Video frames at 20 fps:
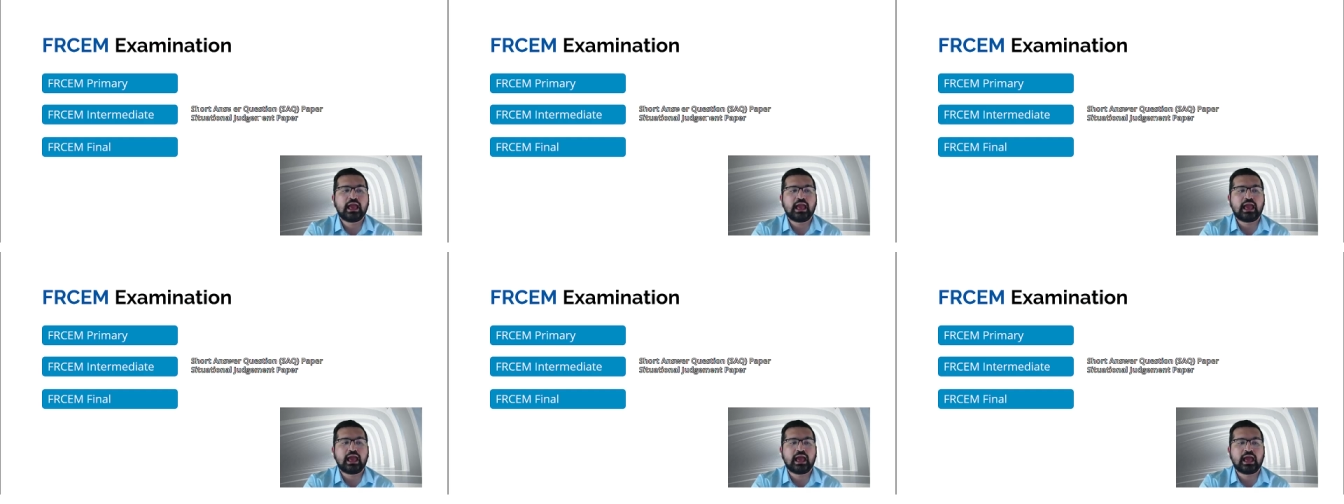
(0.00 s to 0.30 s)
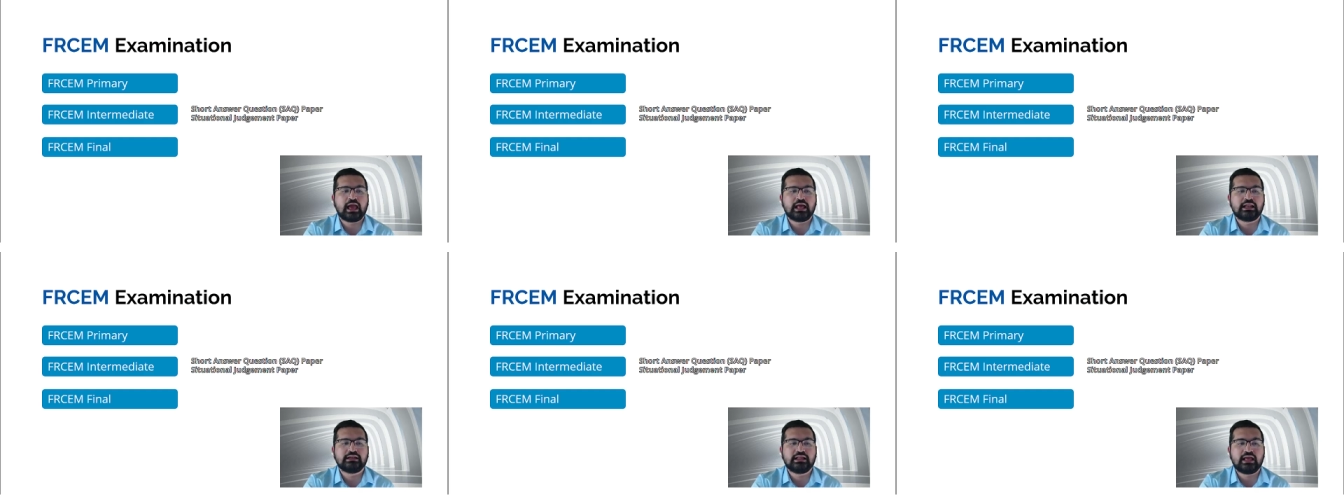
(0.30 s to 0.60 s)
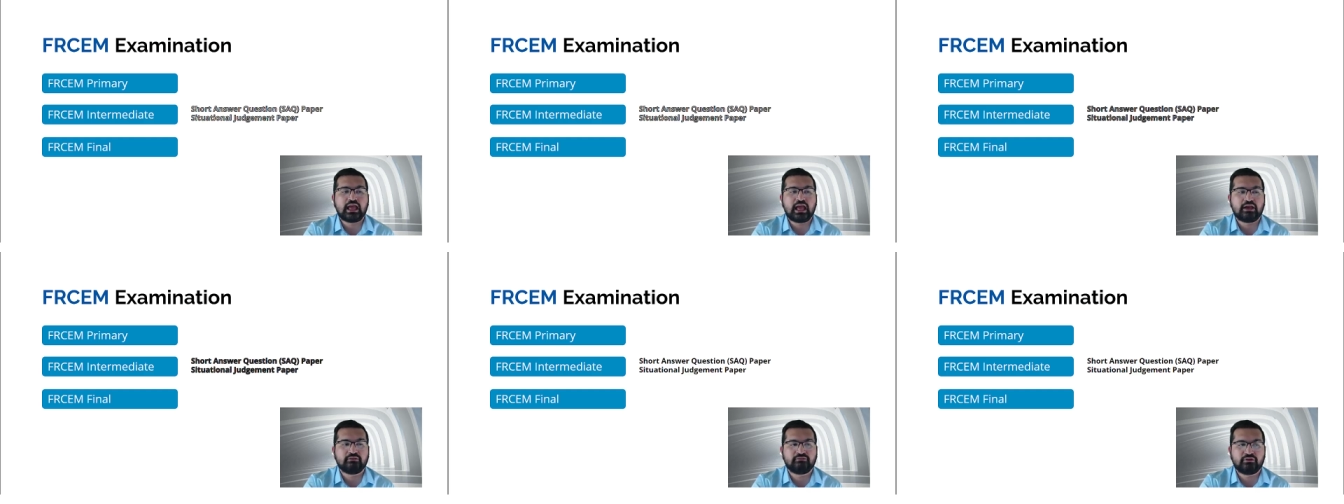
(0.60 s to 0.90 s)
and
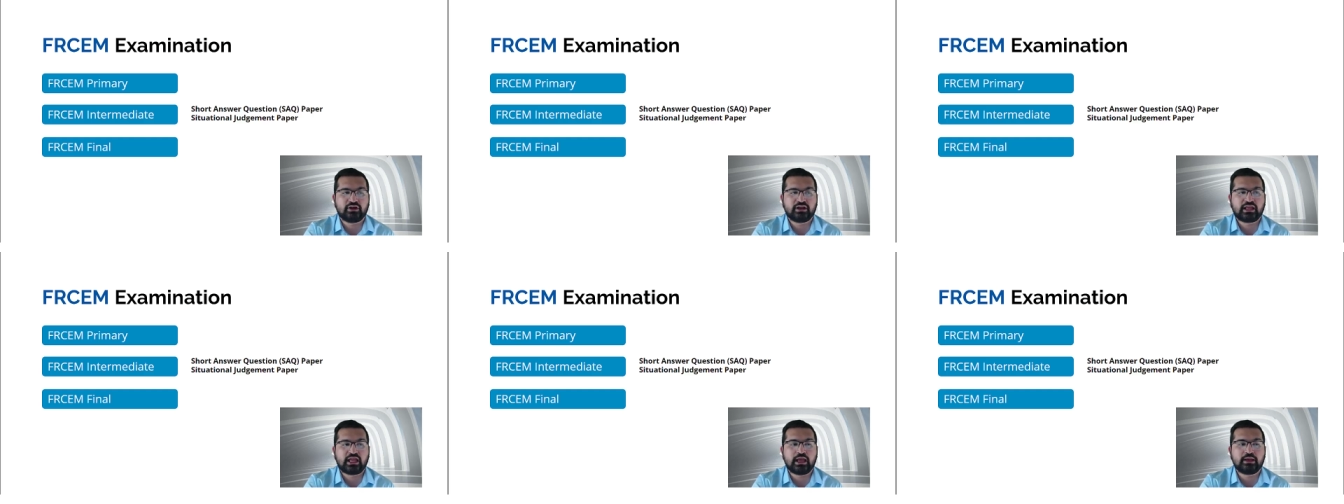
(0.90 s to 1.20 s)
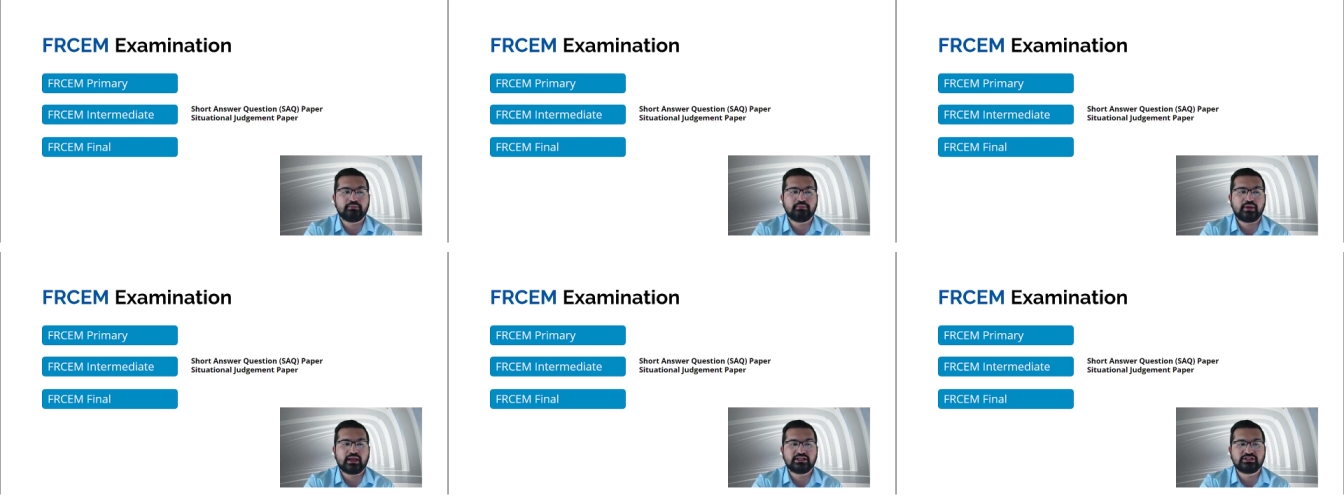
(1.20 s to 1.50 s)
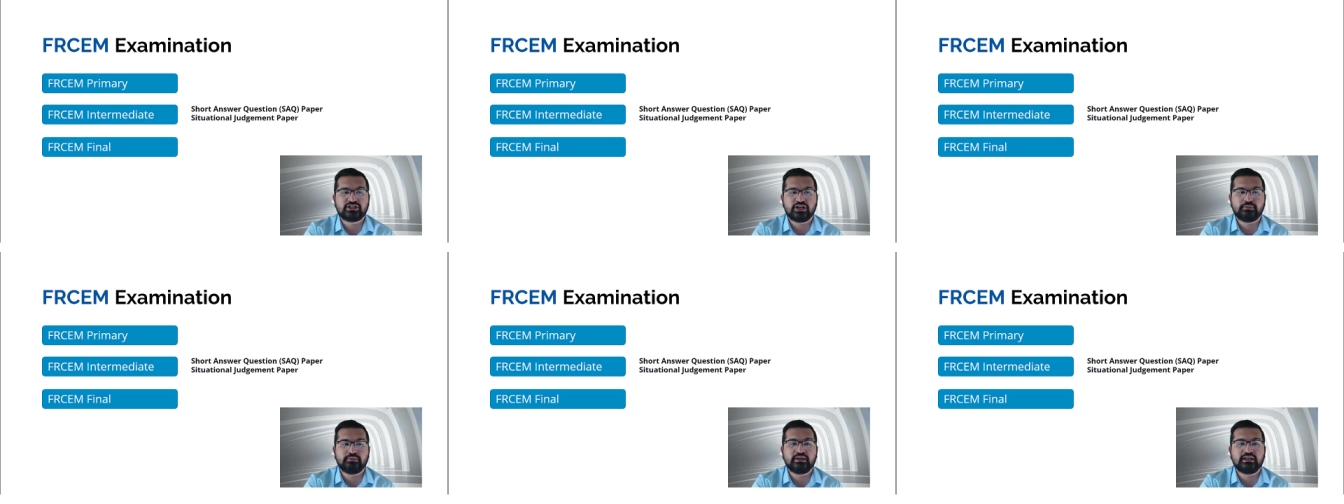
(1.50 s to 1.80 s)
FRCEM
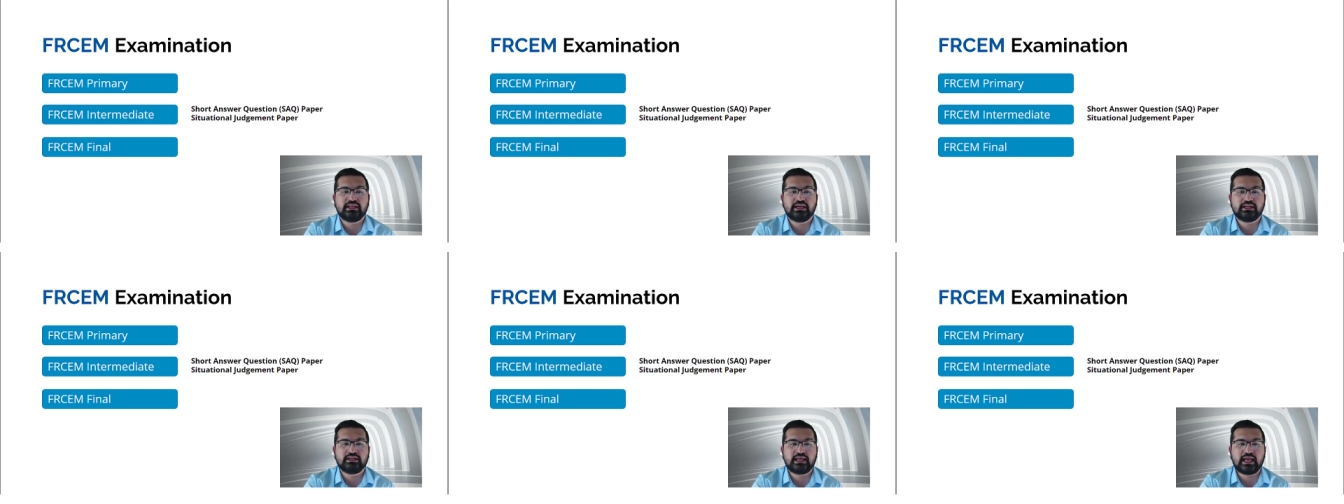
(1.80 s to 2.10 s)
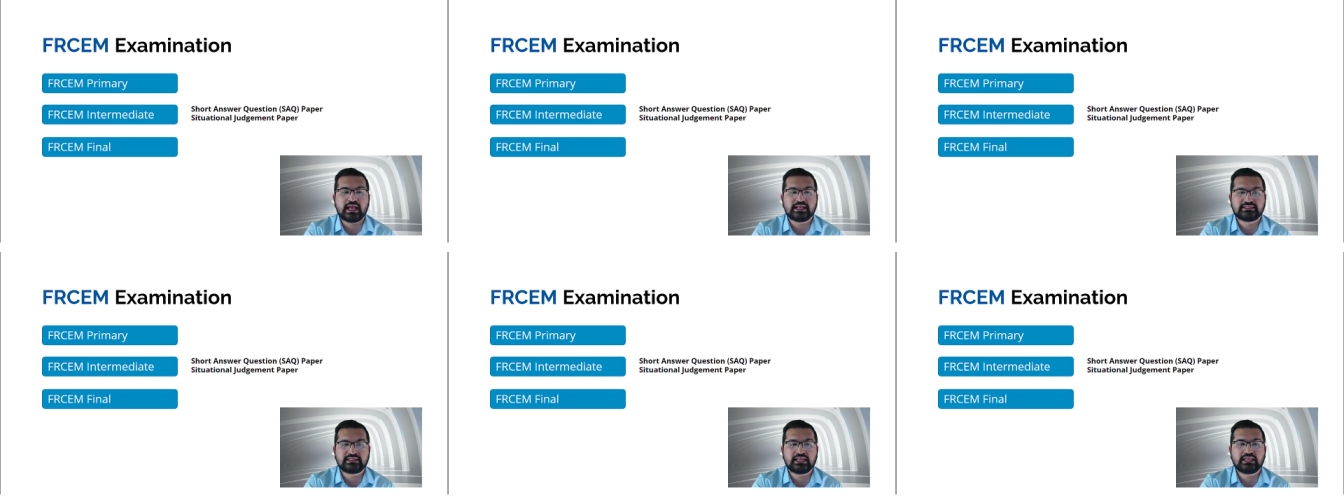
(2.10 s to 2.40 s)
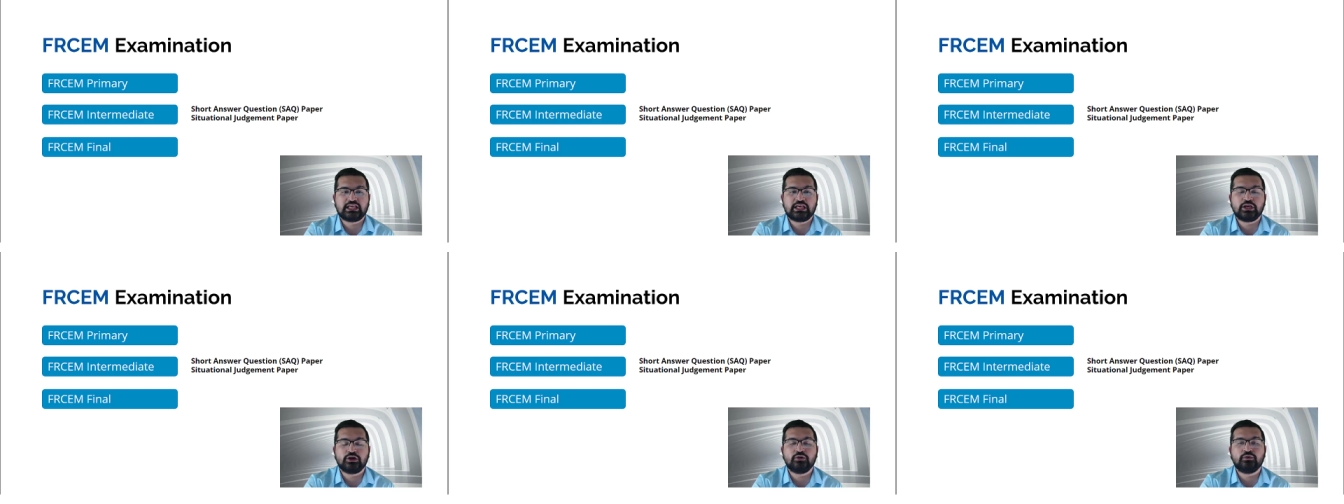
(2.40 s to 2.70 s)
intermediate
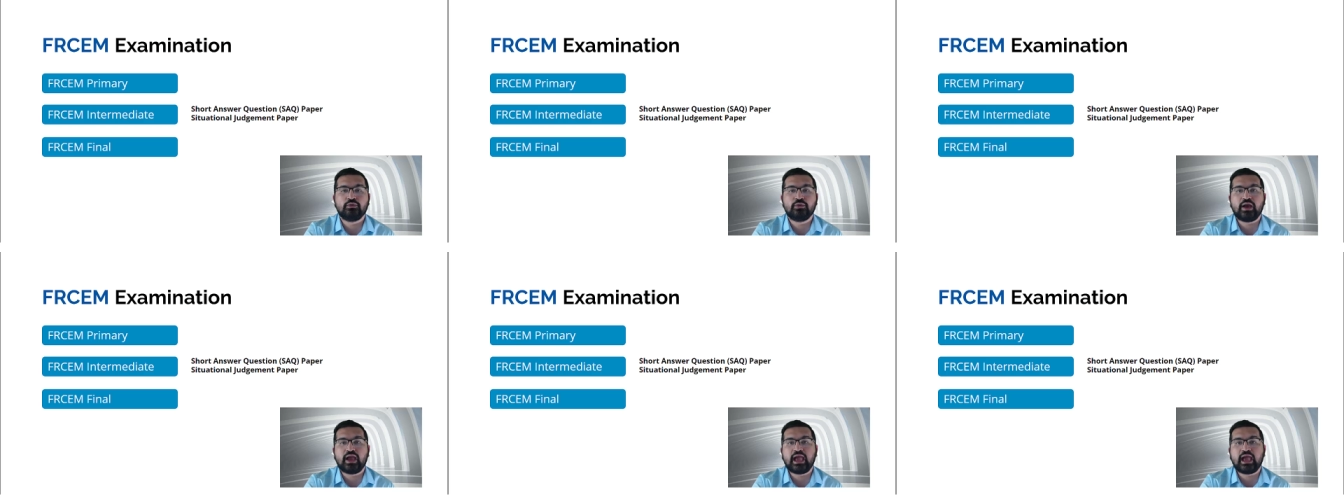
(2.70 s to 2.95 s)
SAQ,